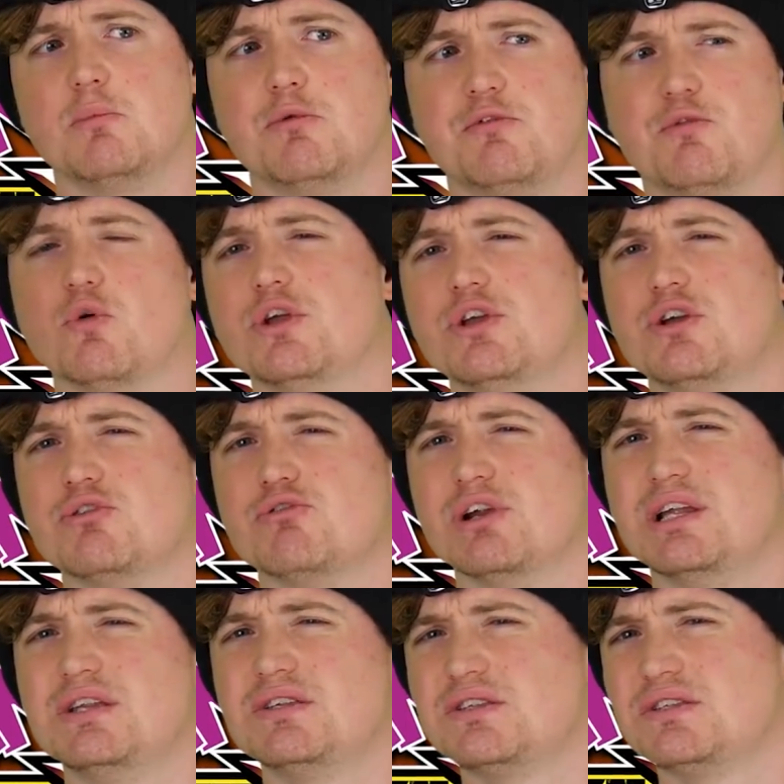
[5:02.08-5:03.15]
before you could
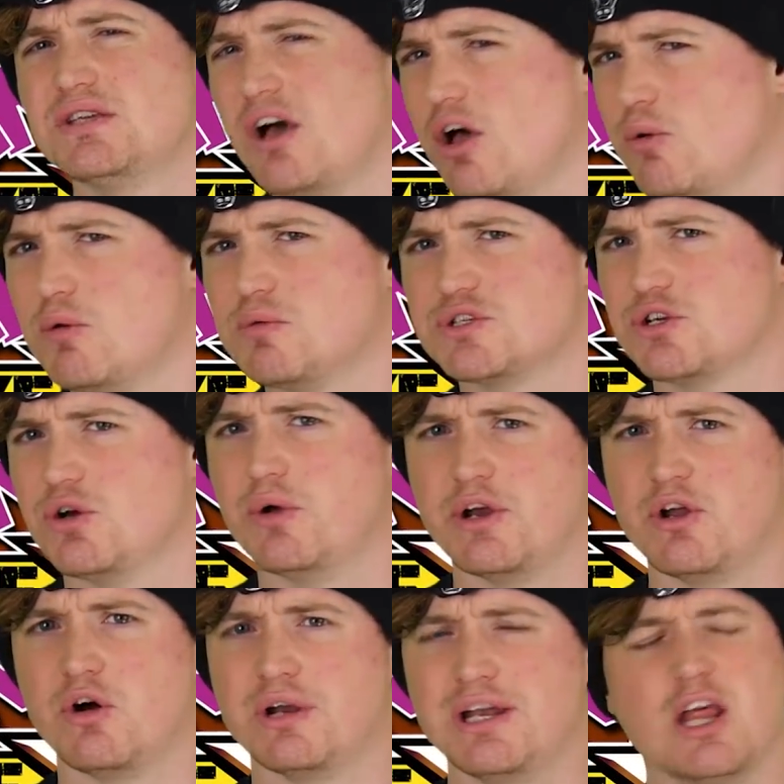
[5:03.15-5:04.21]
really tell what was going
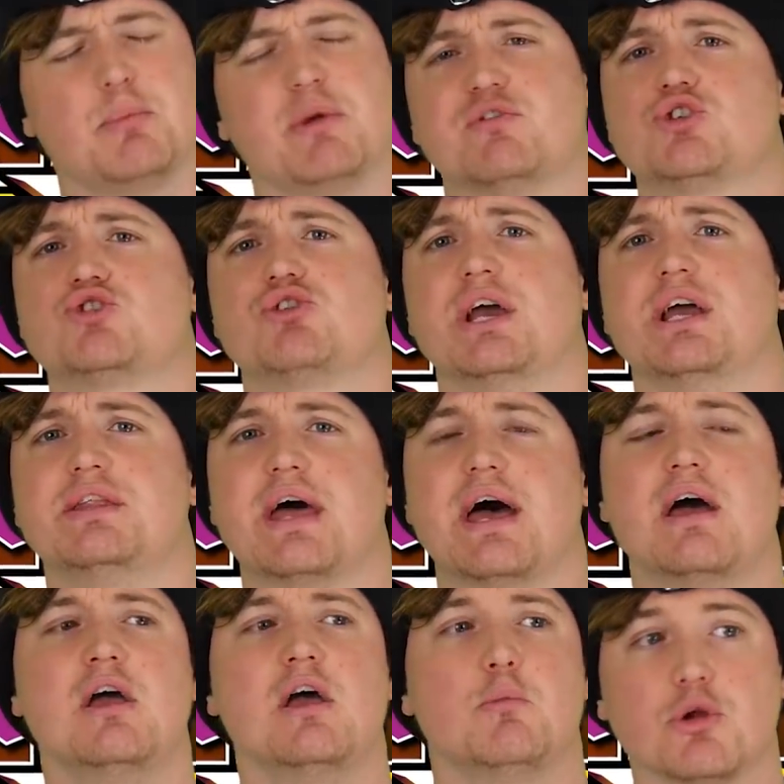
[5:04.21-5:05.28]
on. A little bit frustrating
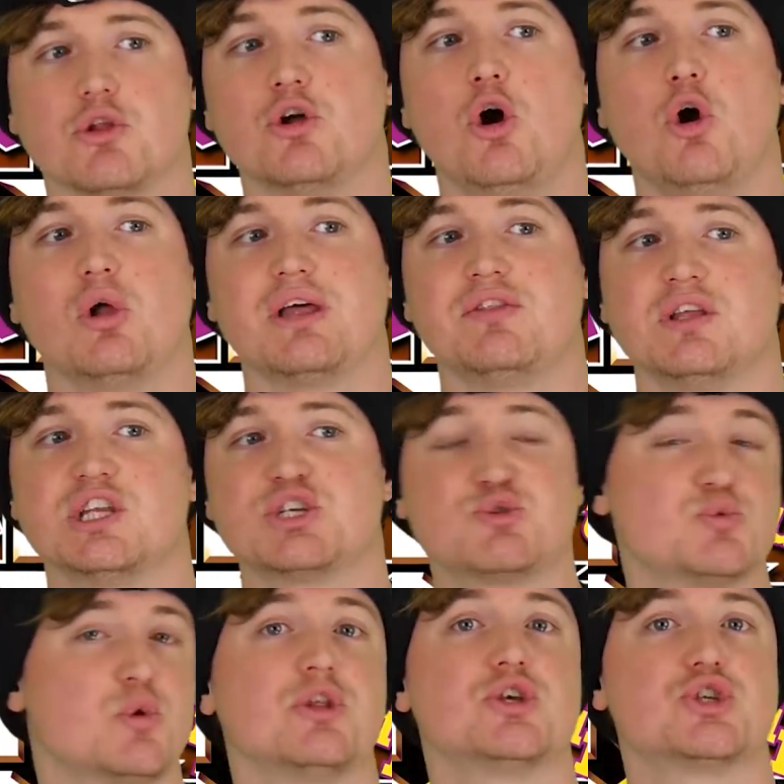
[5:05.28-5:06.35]
there. But on the whole, I think this was
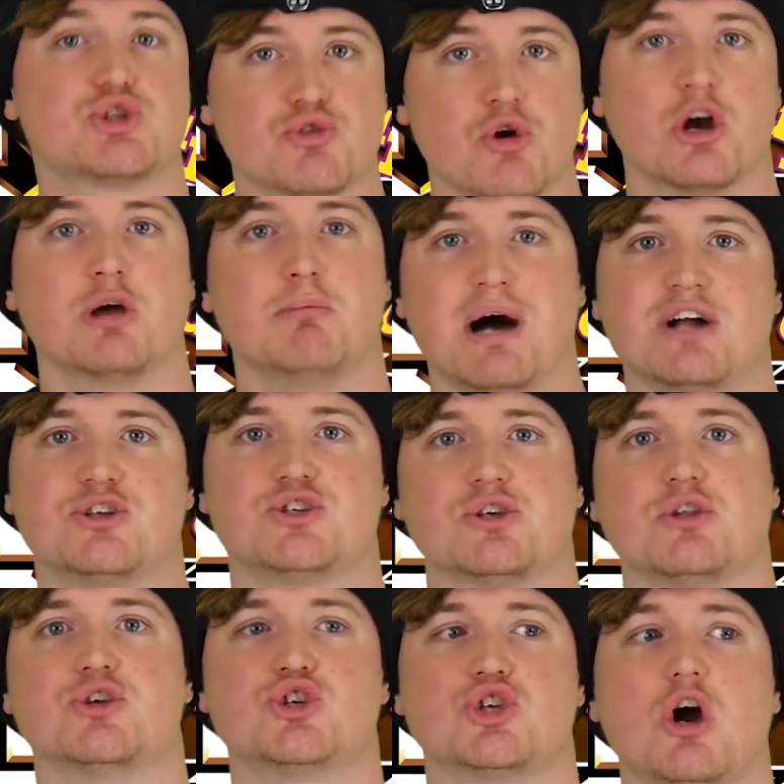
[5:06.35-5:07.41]
one of the stronger matches
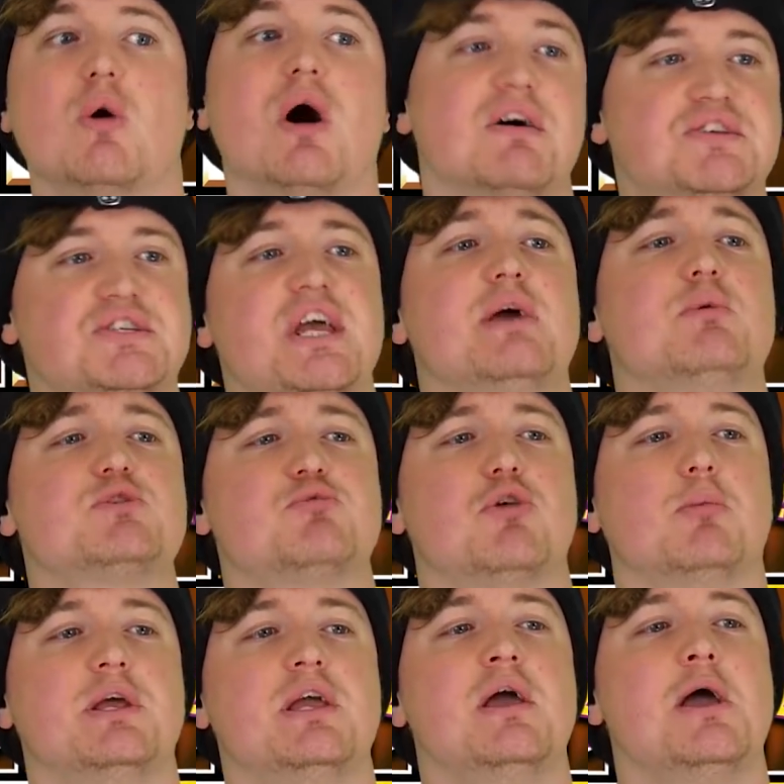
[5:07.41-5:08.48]
on the show. I'll say it was
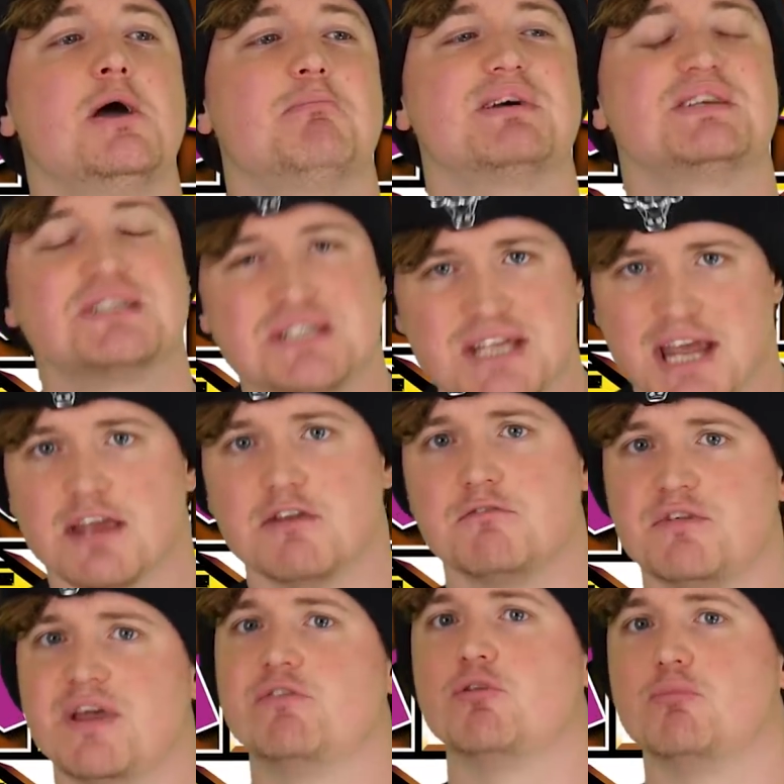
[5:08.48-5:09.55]
probably my second
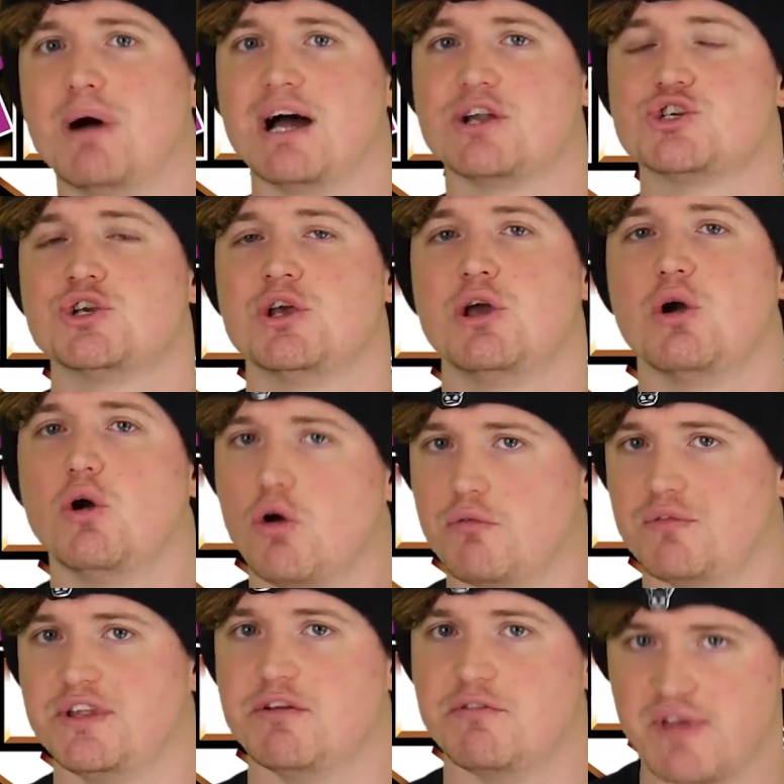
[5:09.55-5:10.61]
favorite match of
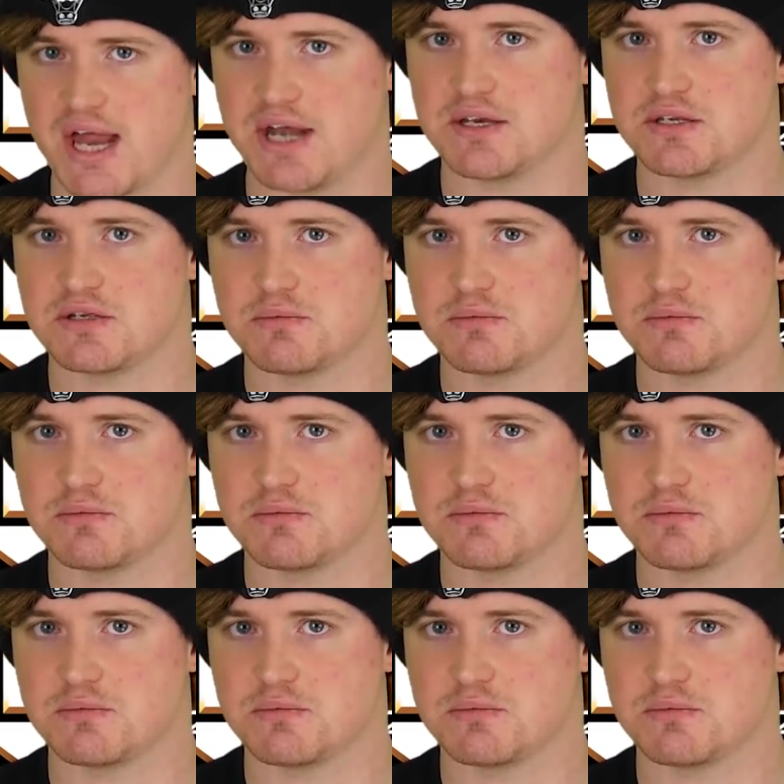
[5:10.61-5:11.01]
the event.